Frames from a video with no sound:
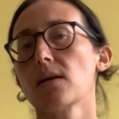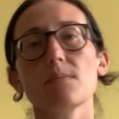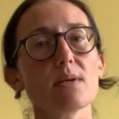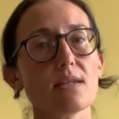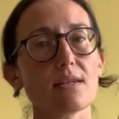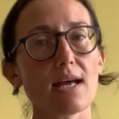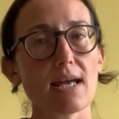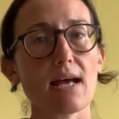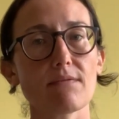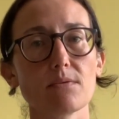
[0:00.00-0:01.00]
but they
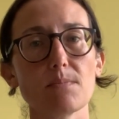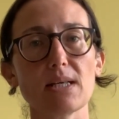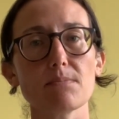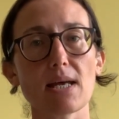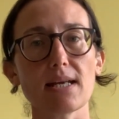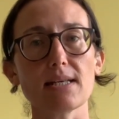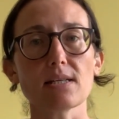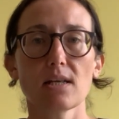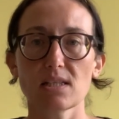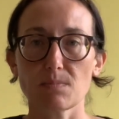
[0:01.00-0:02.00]
haven't been made
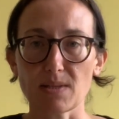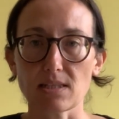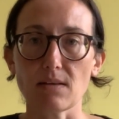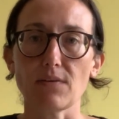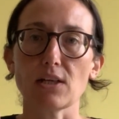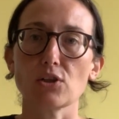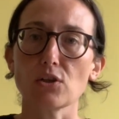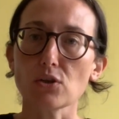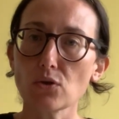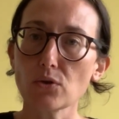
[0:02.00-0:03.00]
specific to
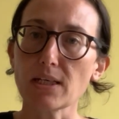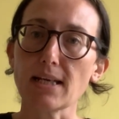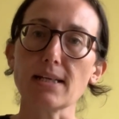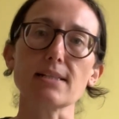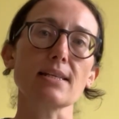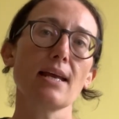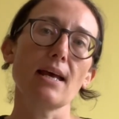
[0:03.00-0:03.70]
your needs